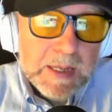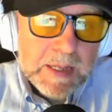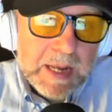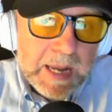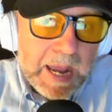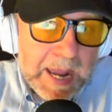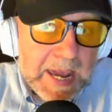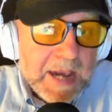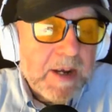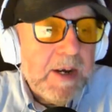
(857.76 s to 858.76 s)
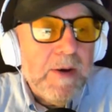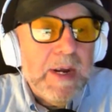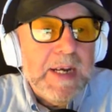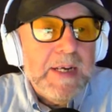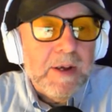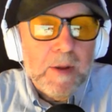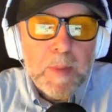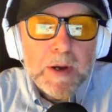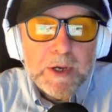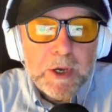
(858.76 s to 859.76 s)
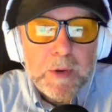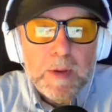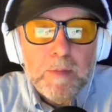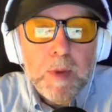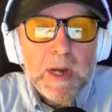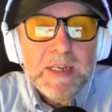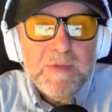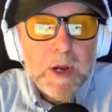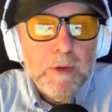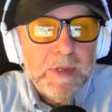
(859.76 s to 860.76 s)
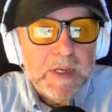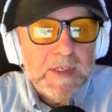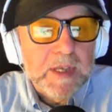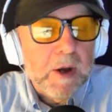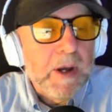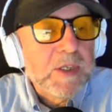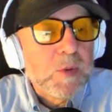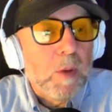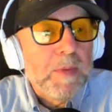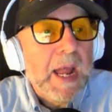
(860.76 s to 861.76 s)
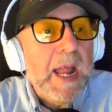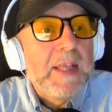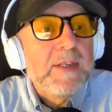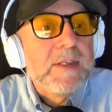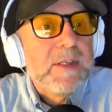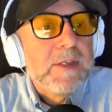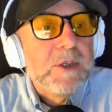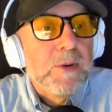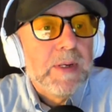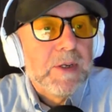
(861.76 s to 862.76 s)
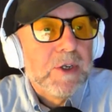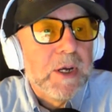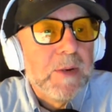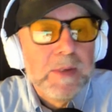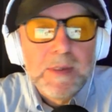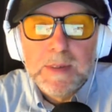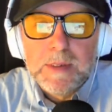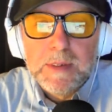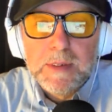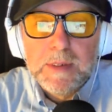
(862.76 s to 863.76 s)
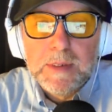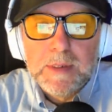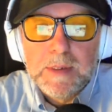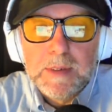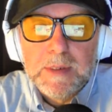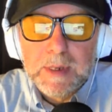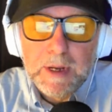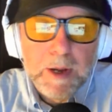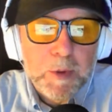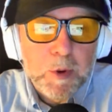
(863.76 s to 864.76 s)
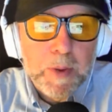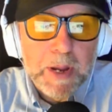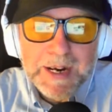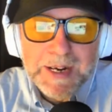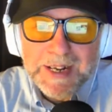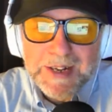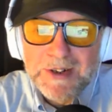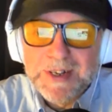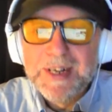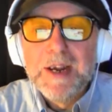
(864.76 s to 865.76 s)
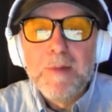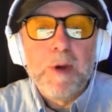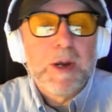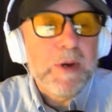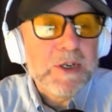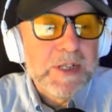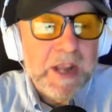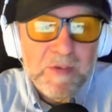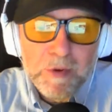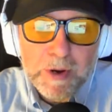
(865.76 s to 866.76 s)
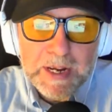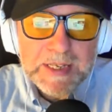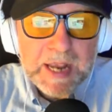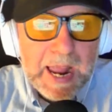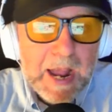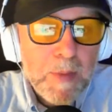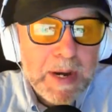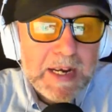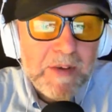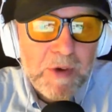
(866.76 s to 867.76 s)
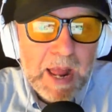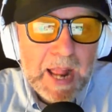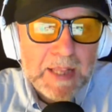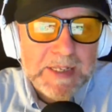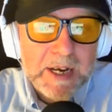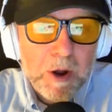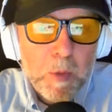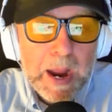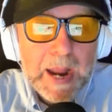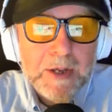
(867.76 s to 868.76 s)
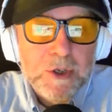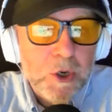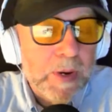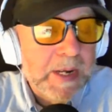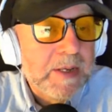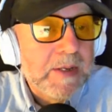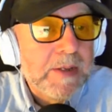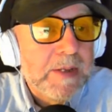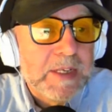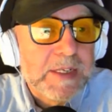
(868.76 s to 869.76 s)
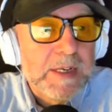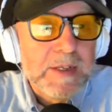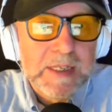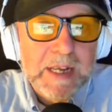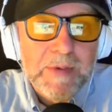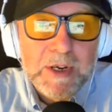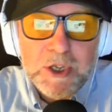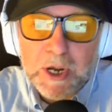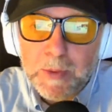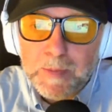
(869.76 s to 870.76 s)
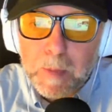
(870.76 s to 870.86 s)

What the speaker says: The eagle-eyed among you might have noticed that I swapped hats during the show. I hope you're paying attention. My question, therefore, is how many different hats did I wear during this evening's show?